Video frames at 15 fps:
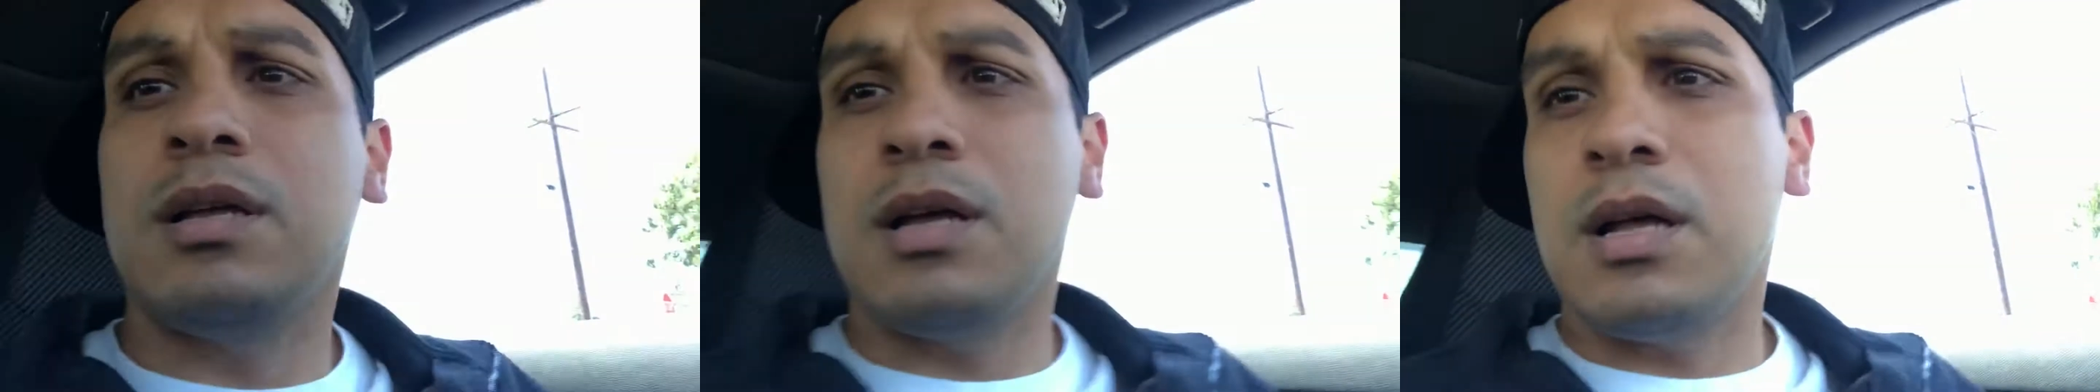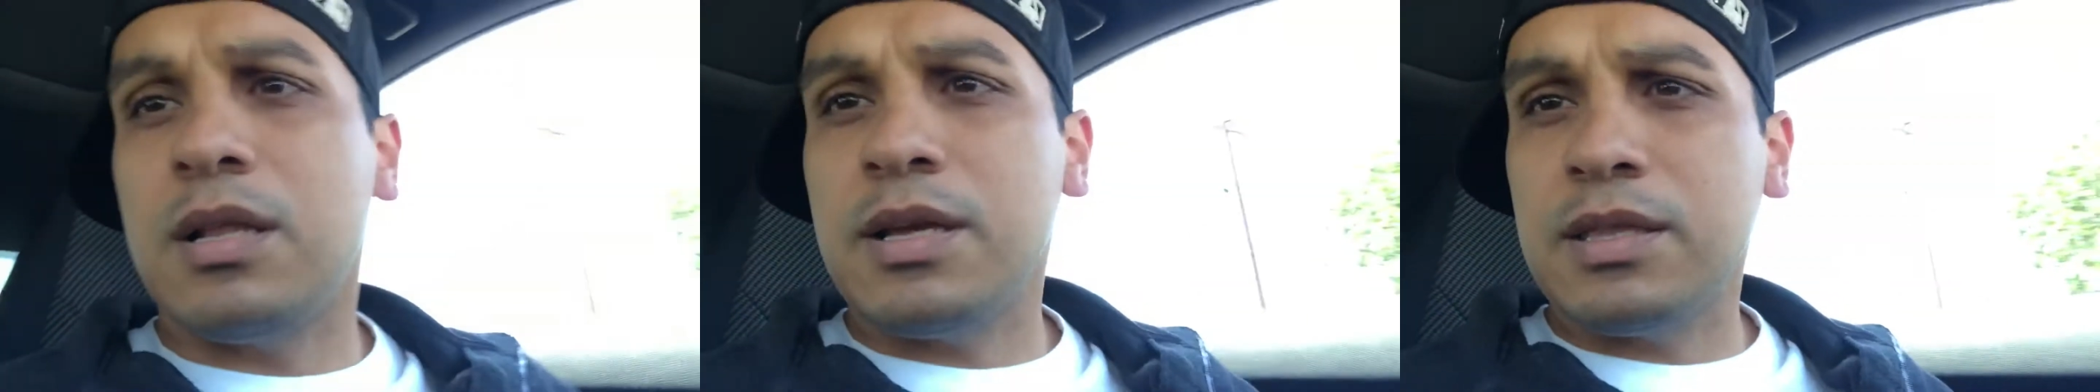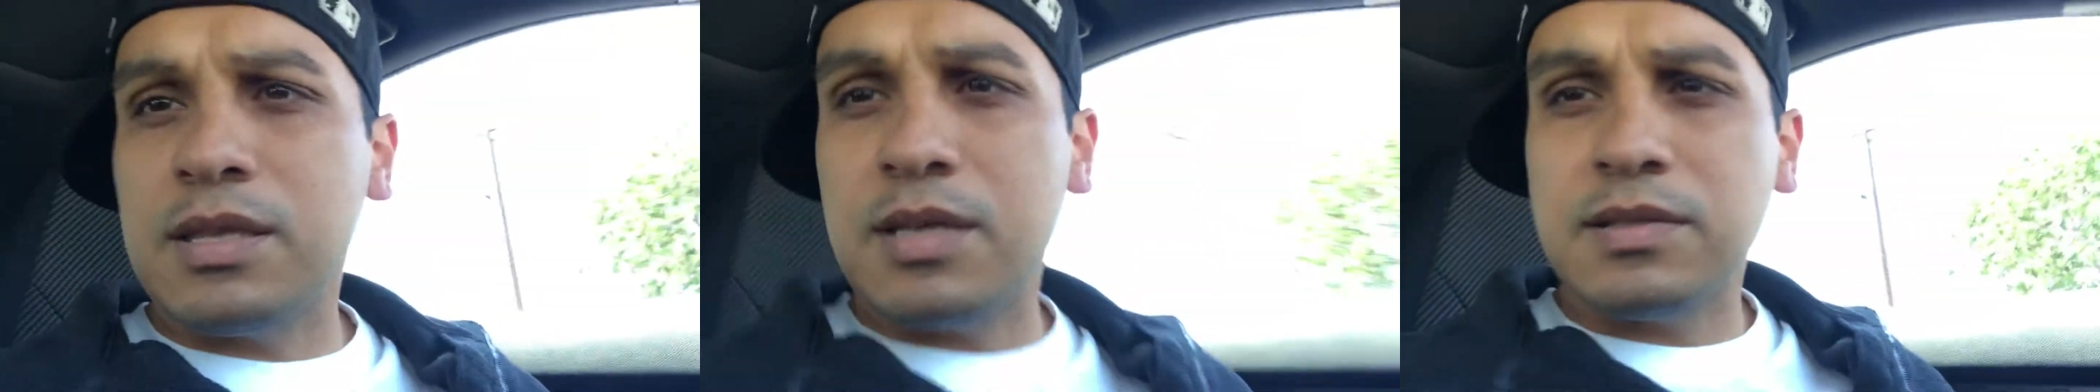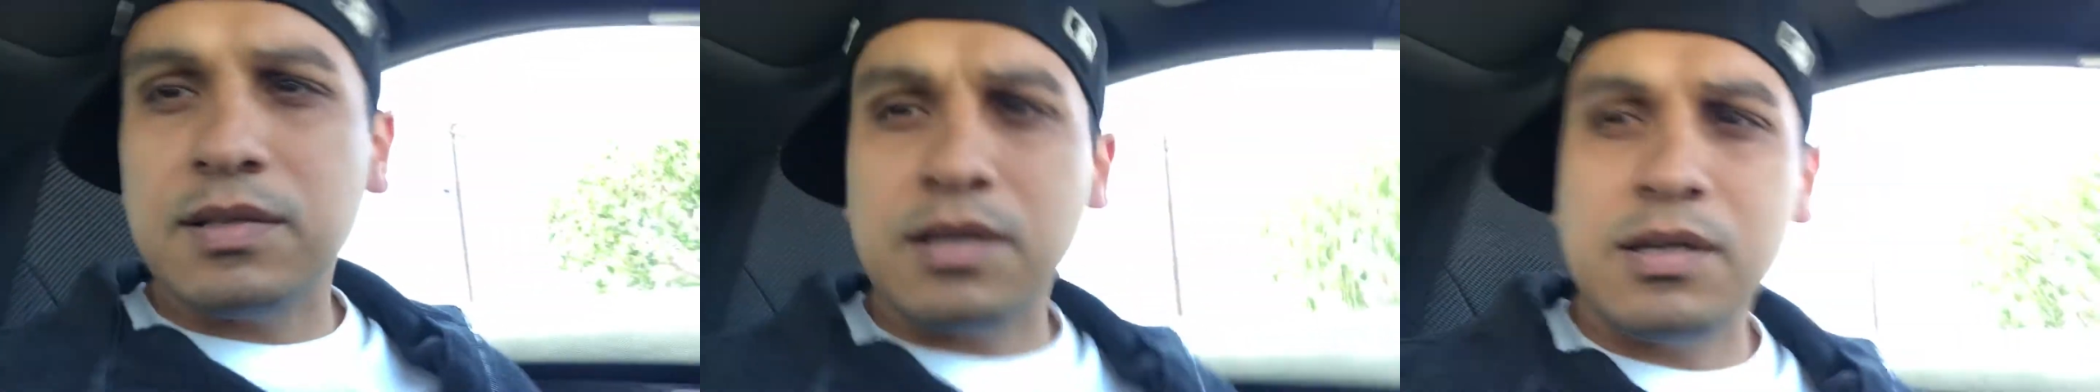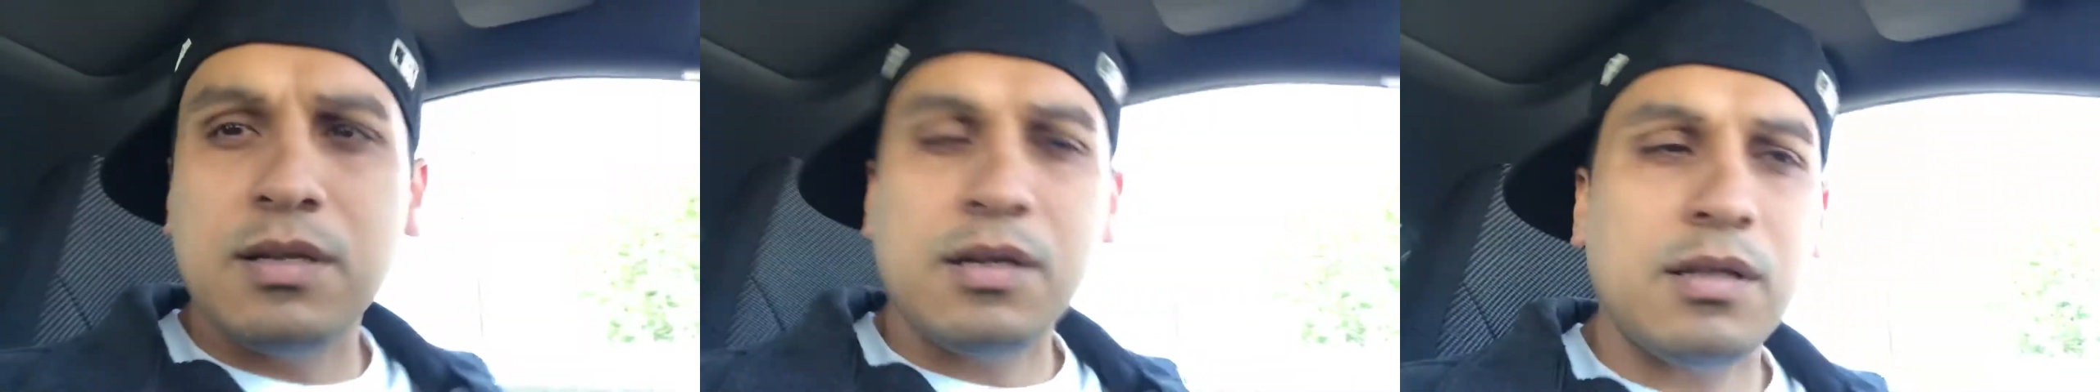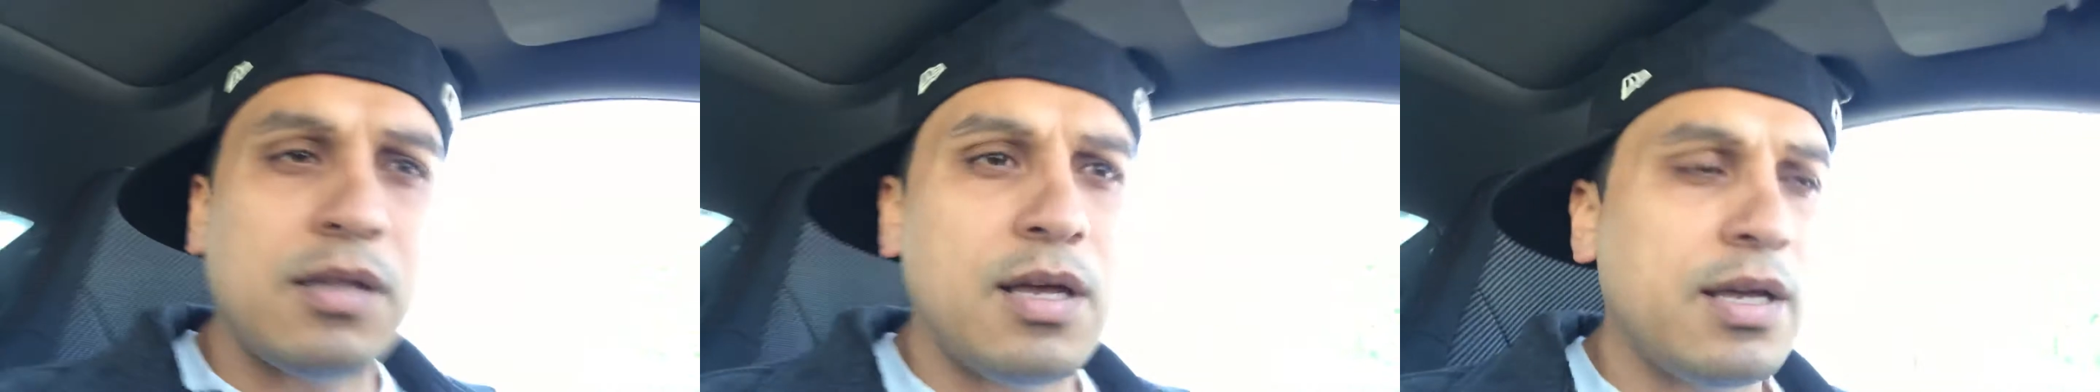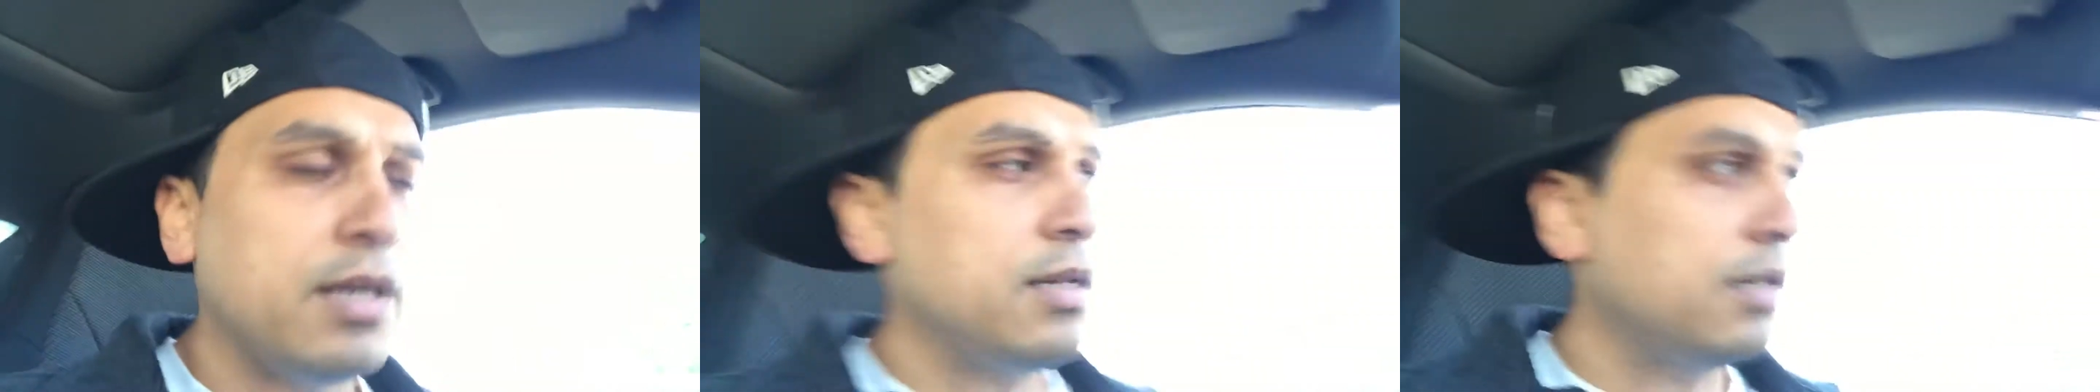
I like that setting a lot.